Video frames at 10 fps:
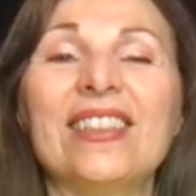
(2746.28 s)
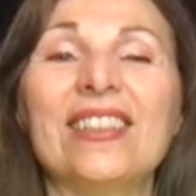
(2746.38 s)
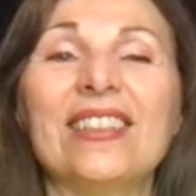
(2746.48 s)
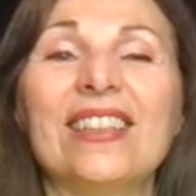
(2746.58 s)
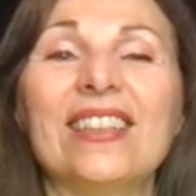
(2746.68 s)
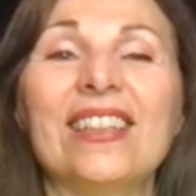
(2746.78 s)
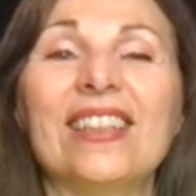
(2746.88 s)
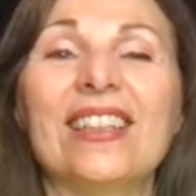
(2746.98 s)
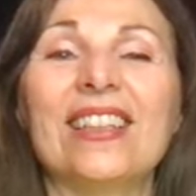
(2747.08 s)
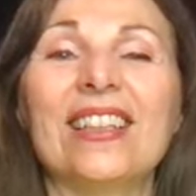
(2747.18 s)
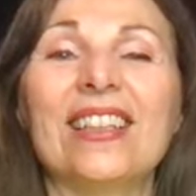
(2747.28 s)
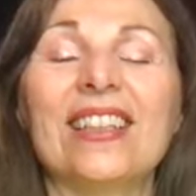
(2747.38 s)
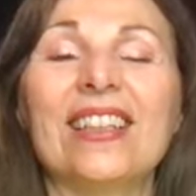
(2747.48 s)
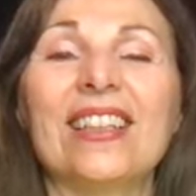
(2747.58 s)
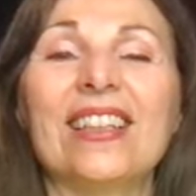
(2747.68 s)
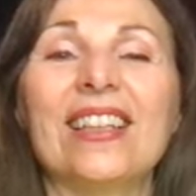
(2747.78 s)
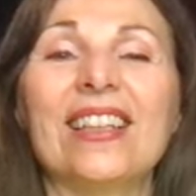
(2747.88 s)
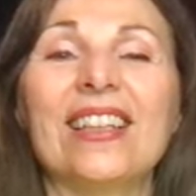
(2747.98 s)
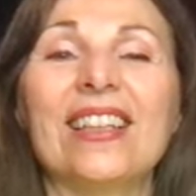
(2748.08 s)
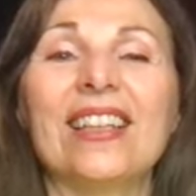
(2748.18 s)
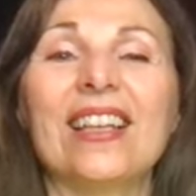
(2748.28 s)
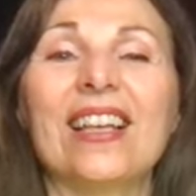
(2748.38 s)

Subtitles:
Nobody speaks.